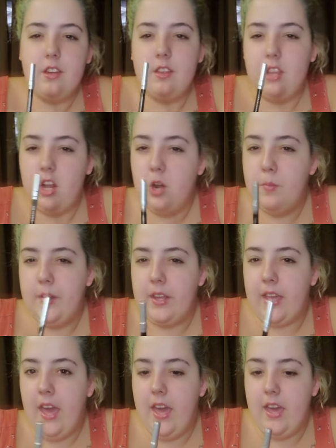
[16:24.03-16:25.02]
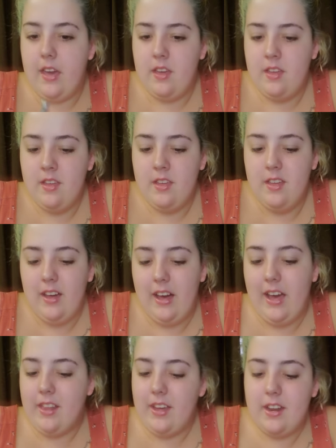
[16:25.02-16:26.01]
the Urban Decay
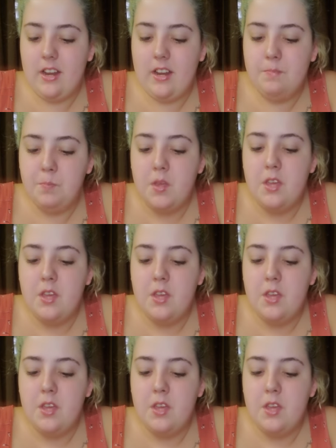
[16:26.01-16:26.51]
eyeliner,